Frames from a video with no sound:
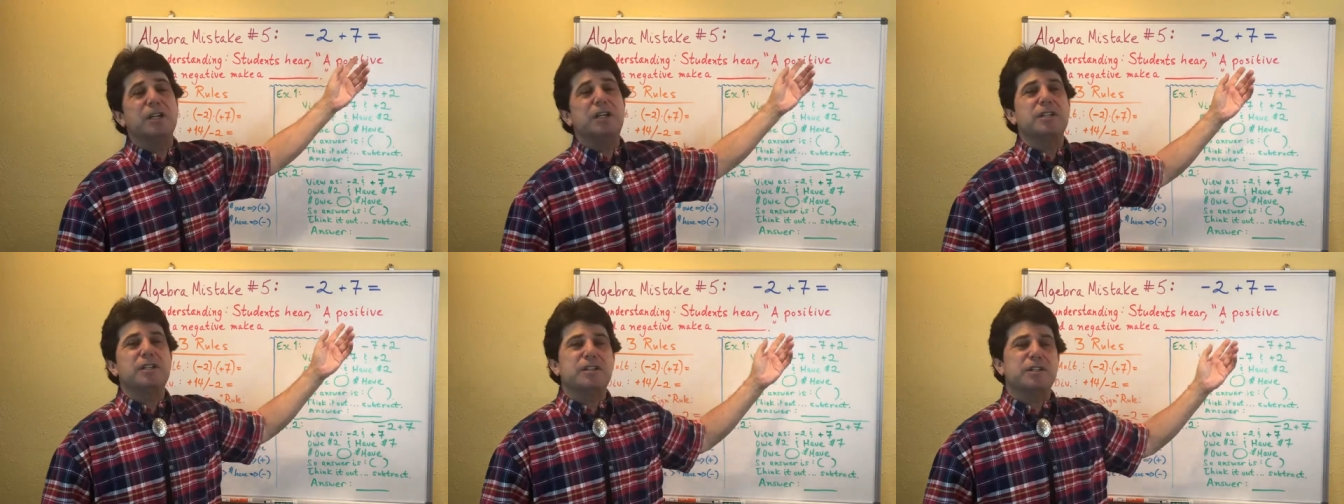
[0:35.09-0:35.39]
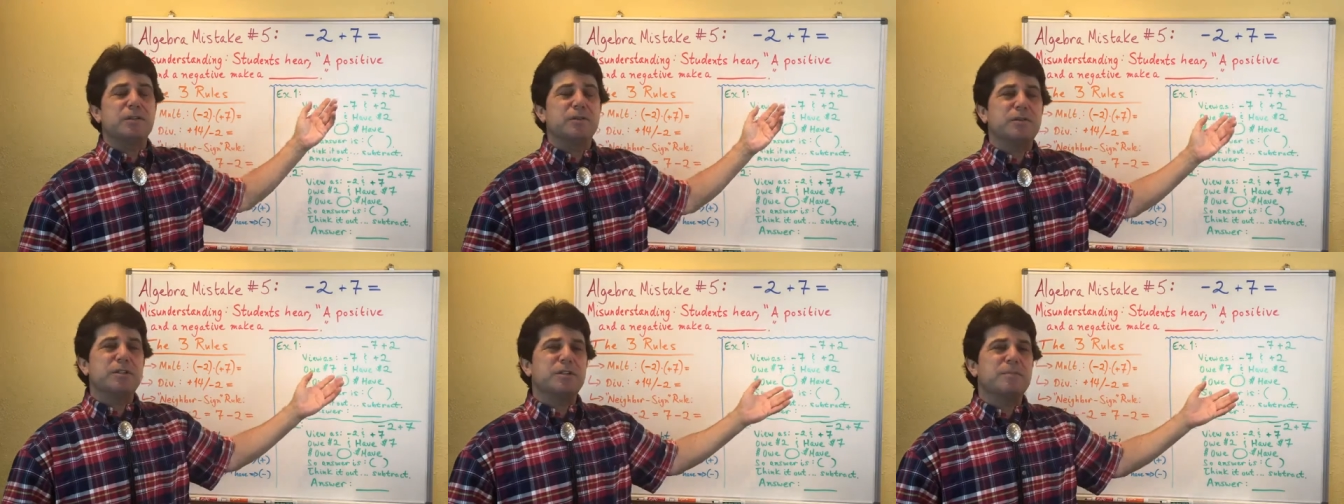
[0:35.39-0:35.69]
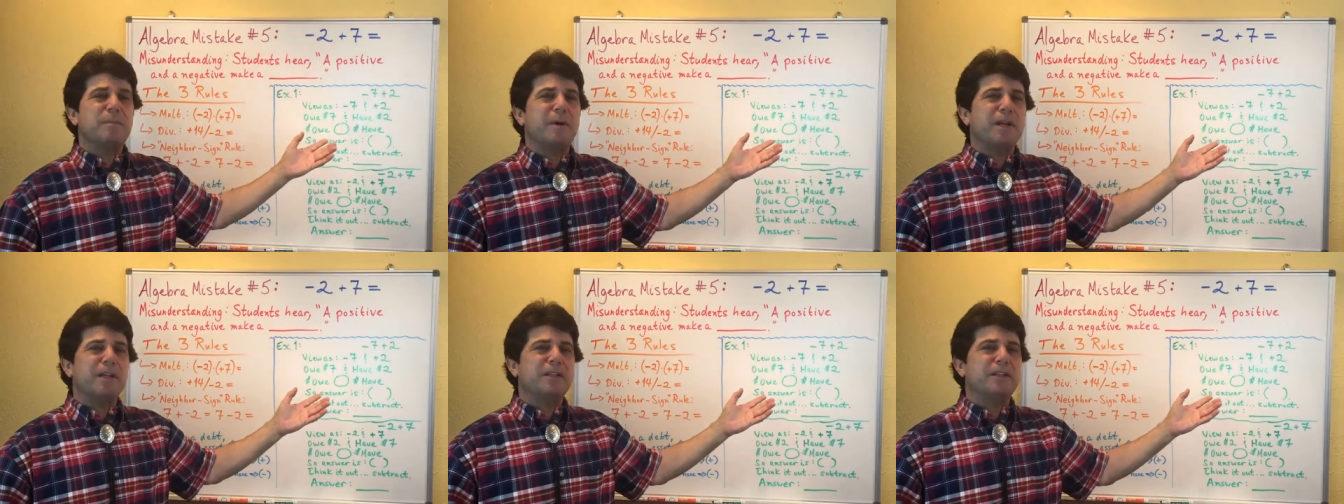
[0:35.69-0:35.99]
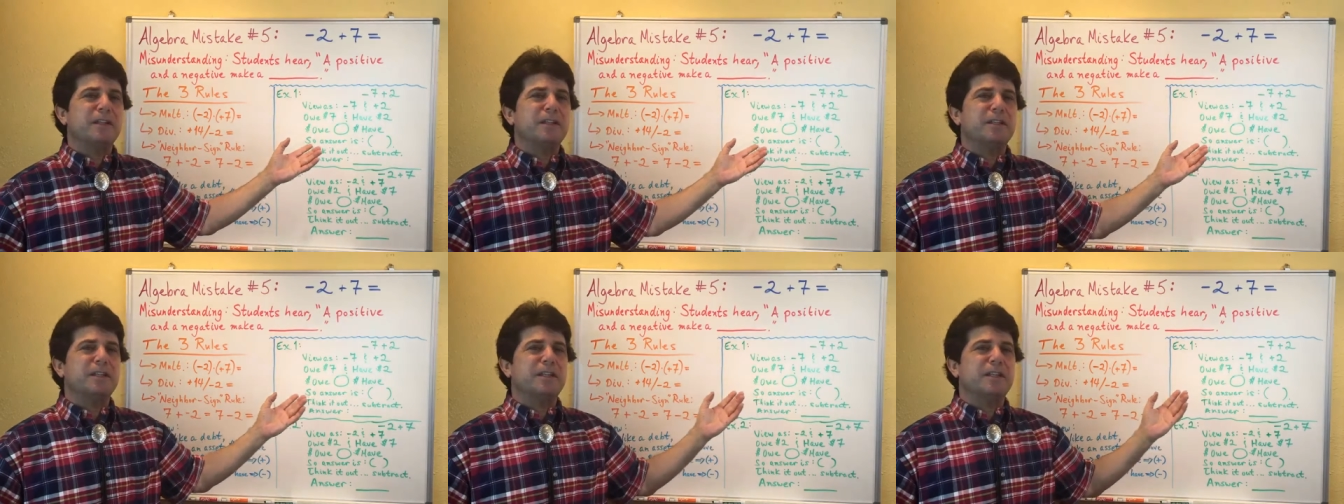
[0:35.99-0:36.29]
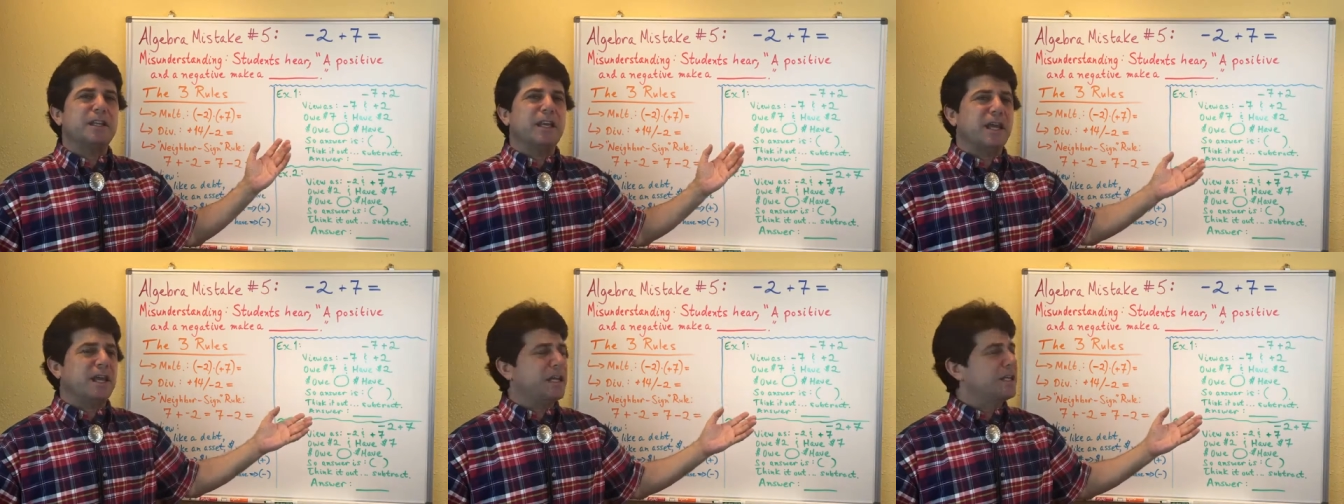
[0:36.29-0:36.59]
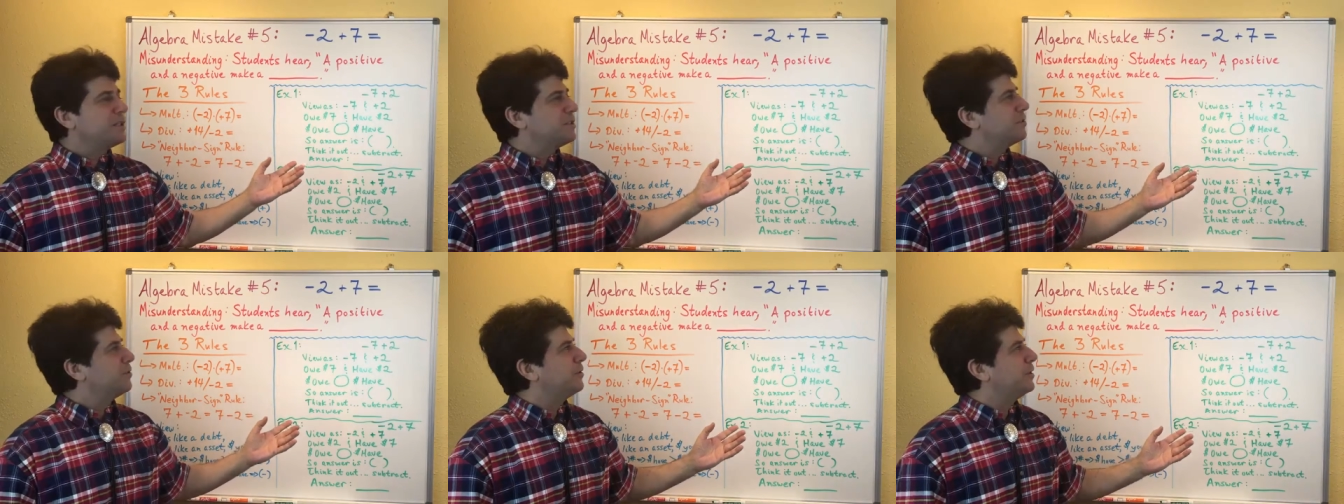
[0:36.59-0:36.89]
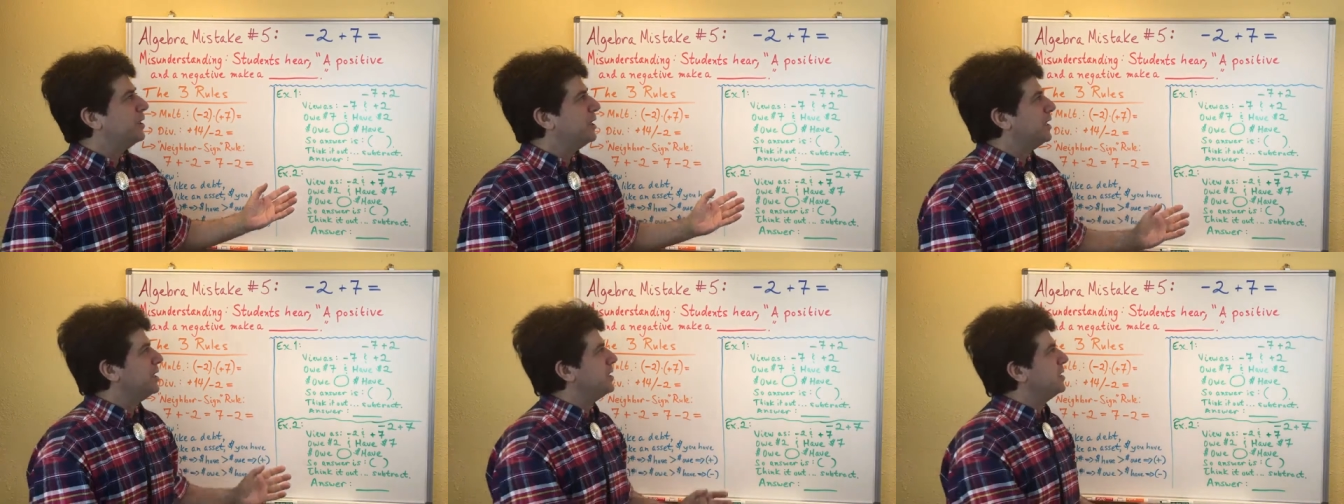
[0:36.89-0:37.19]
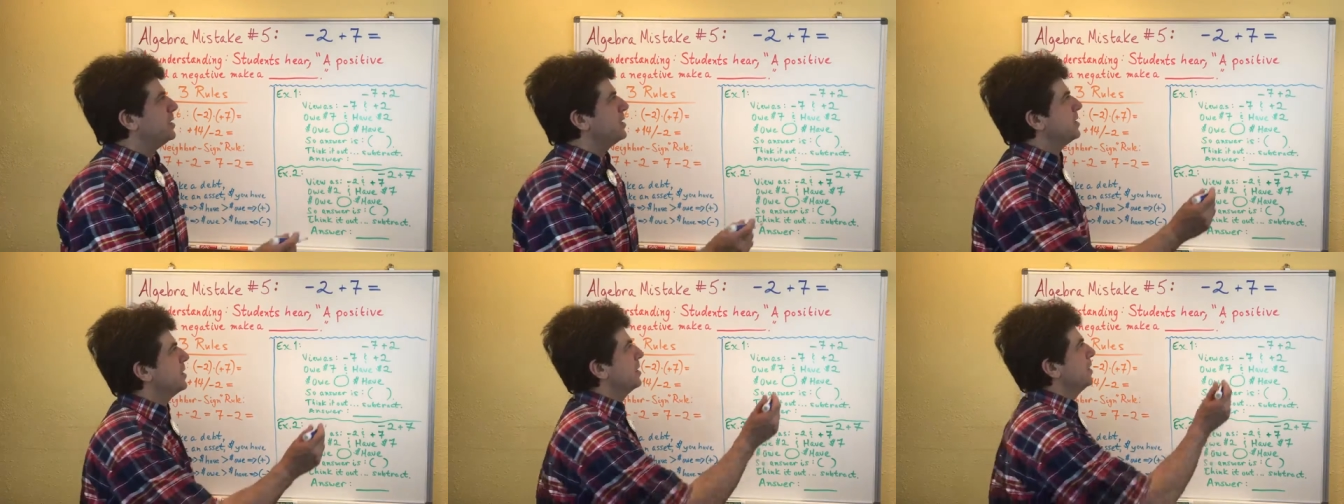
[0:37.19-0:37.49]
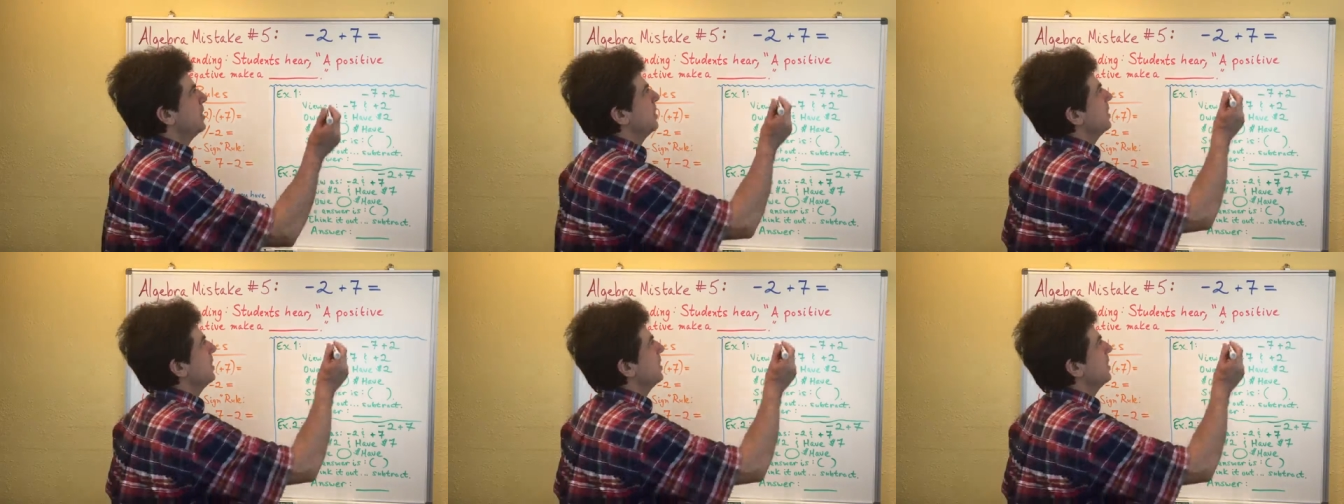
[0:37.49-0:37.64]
students might think that the answer is